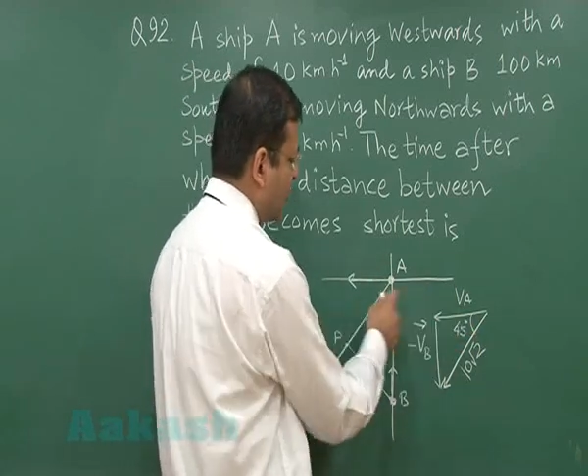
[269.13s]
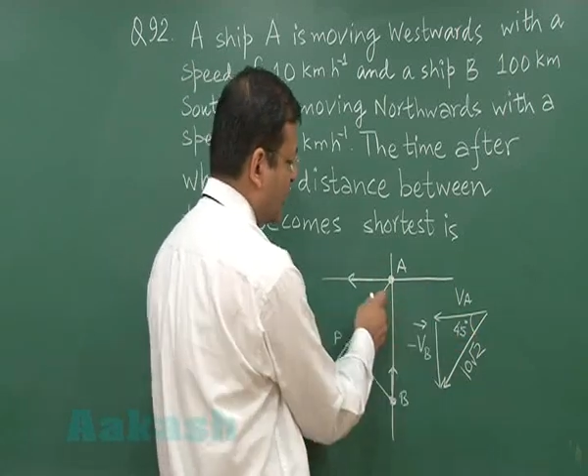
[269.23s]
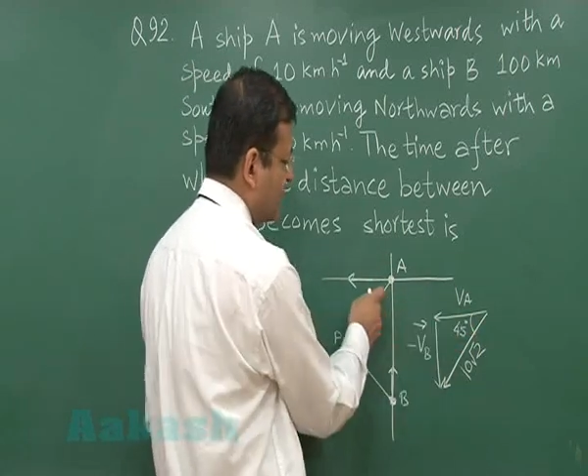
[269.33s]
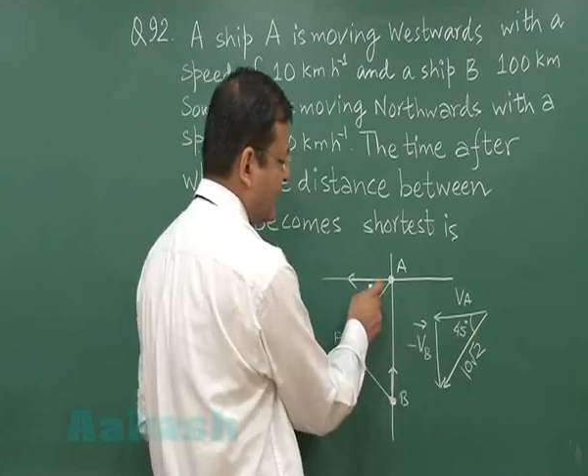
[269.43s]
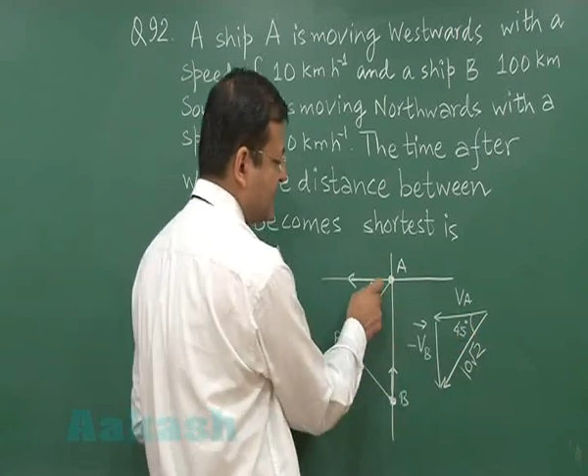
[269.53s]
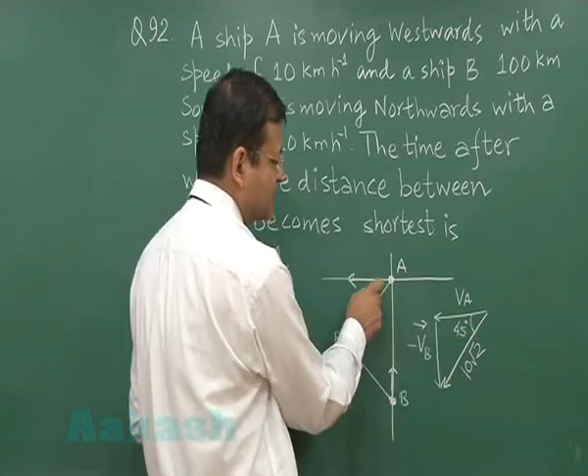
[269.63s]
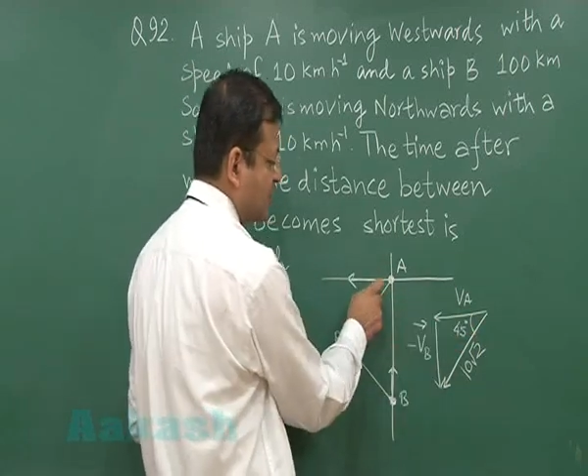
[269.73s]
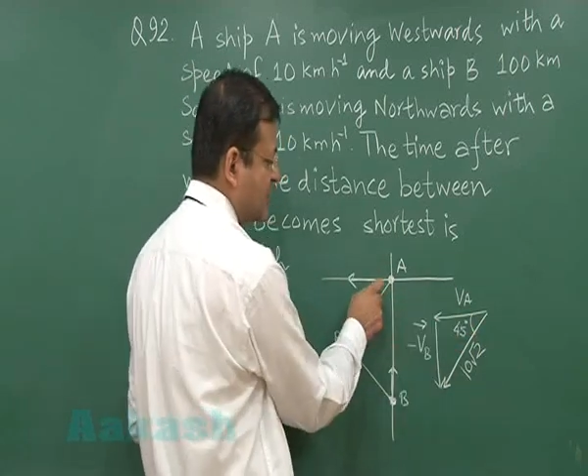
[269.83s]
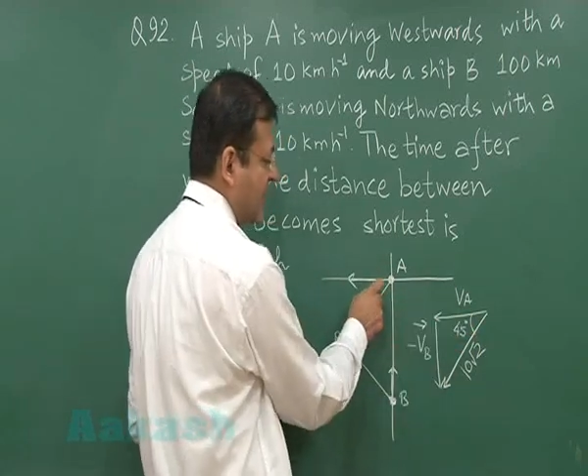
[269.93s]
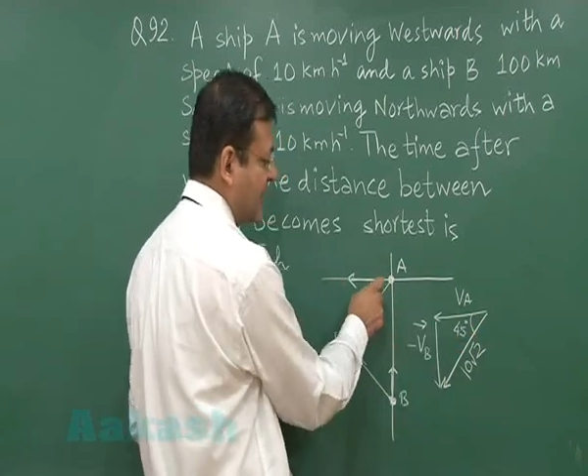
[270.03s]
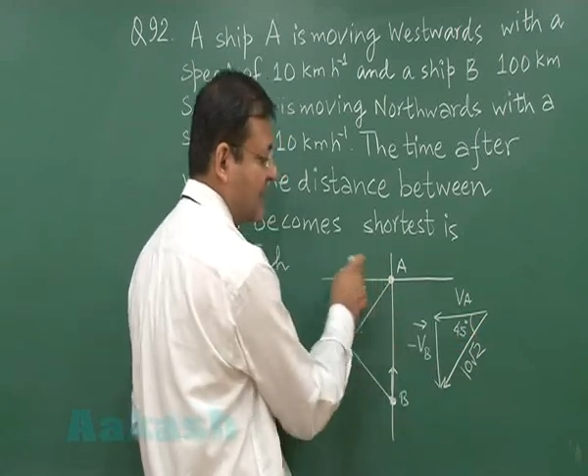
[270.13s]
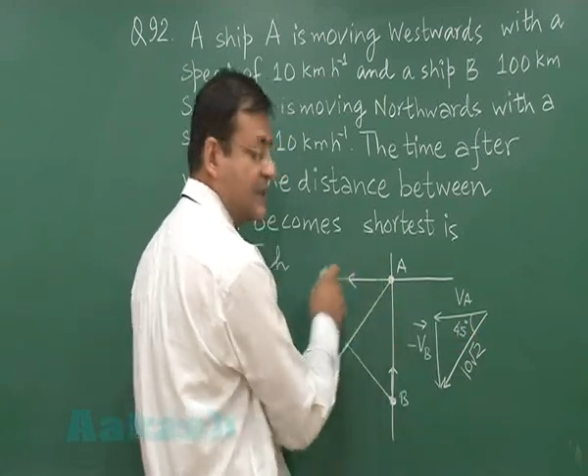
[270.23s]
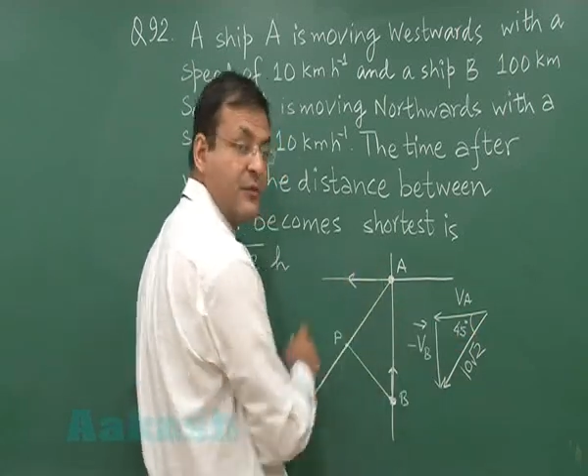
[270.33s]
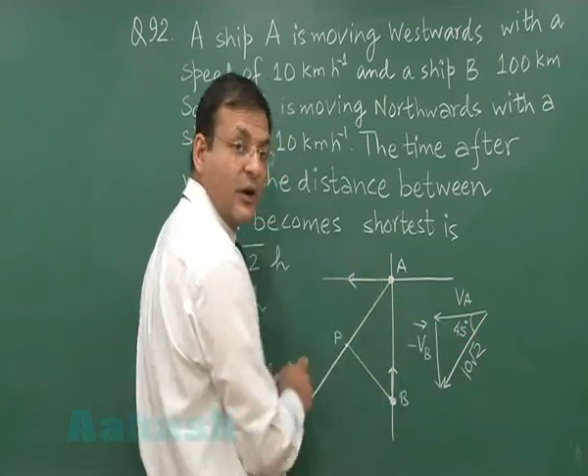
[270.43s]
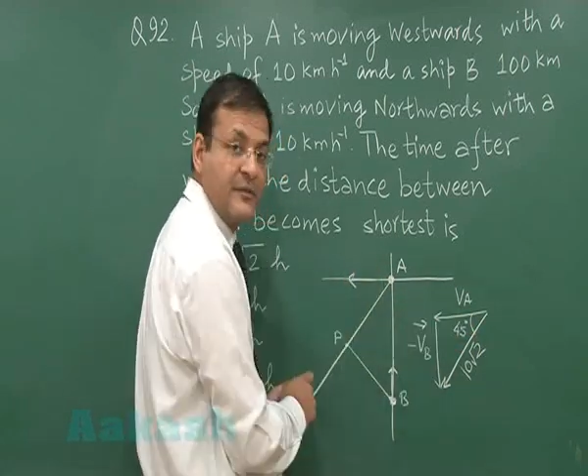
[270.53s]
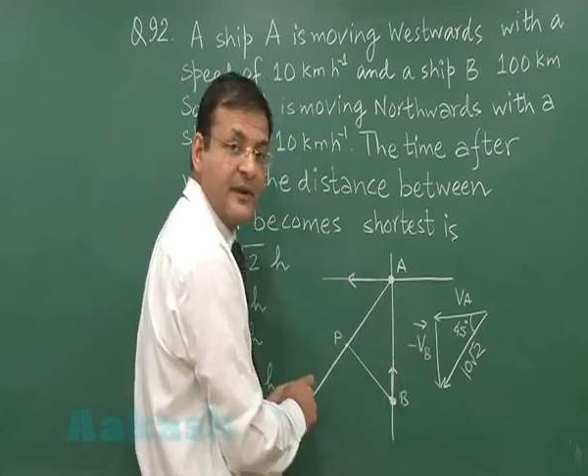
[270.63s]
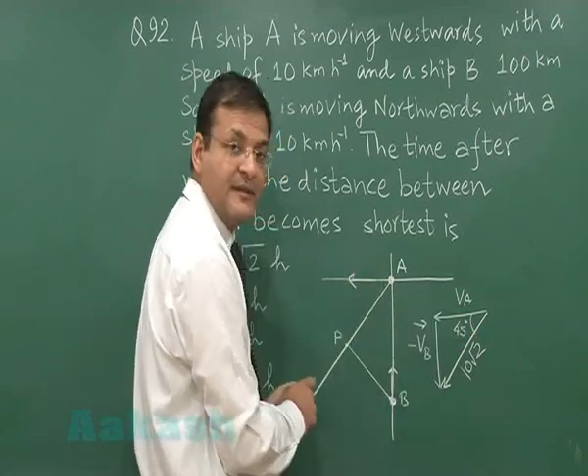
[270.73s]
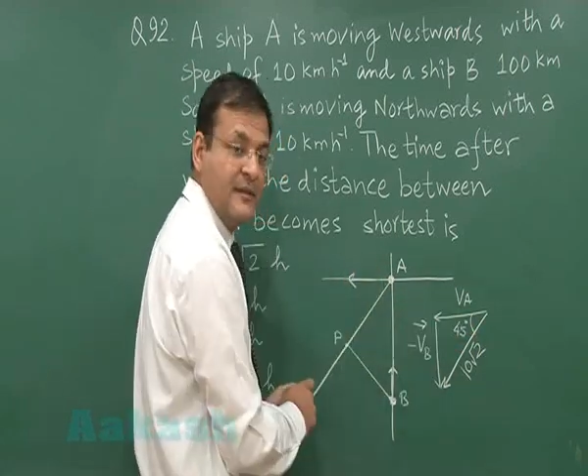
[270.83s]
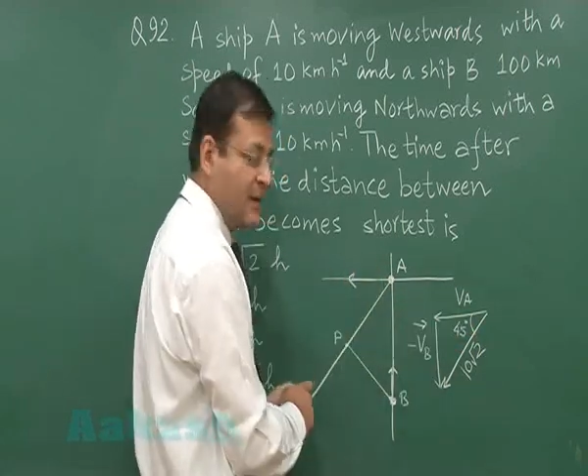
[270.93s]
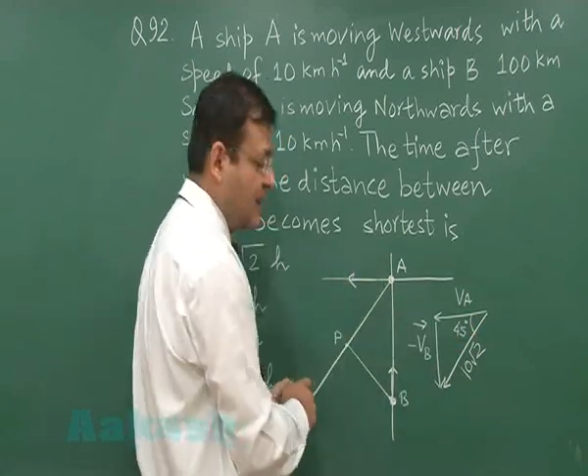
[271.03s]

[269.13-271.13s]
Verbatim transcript: 45, so this angle is 45.